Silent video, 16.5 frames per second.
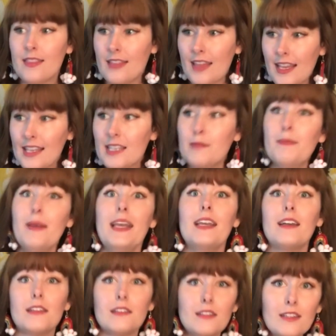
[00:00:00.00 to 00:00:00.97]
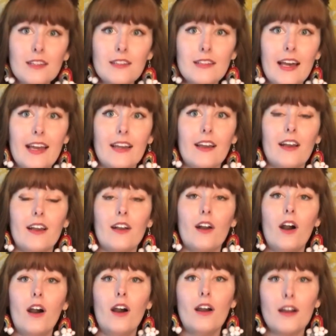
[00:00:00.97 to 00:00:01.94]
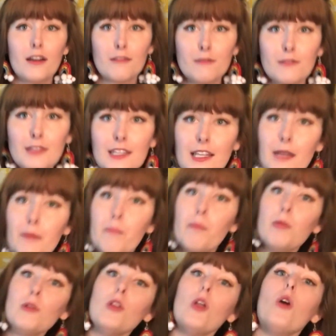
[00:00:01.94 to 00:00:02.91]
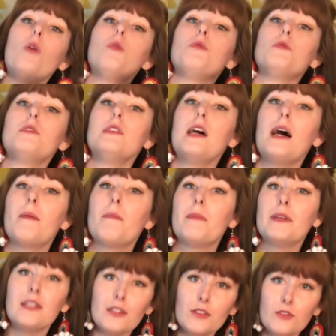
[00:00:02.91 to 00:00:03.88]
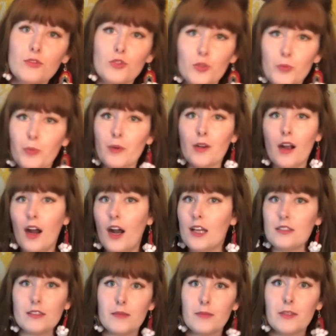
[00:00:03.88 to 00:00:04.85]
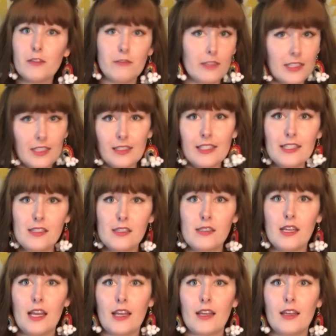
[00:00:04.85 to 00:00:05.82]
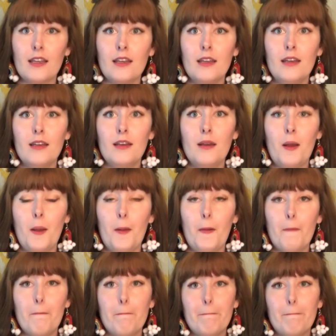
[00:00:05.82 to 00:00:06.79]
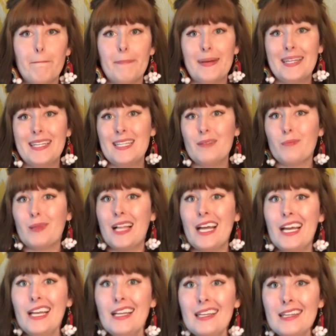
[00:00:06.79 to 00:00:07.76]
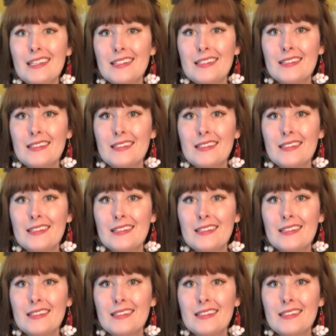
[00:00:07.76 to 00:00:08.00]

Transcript: they can make it look like a car really blows up and it's super awesome and realistic. But in a play,